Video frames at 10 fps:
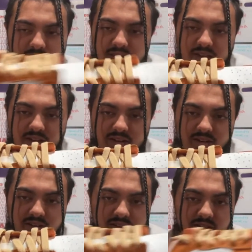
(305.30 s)

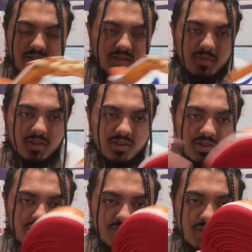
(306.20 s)
and some other
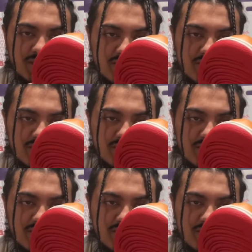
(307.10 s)
shoe being a